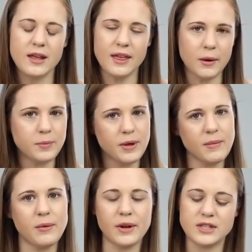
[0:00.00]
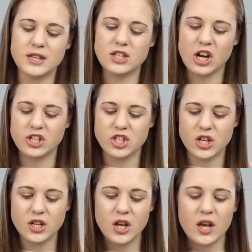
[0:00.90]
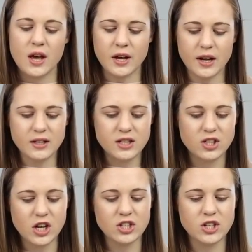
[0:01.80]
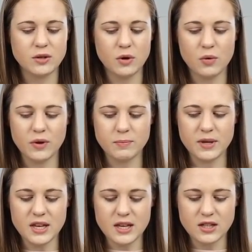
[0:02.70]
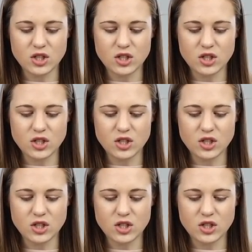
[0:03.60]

That would be my one suggestion. Another suggestion would be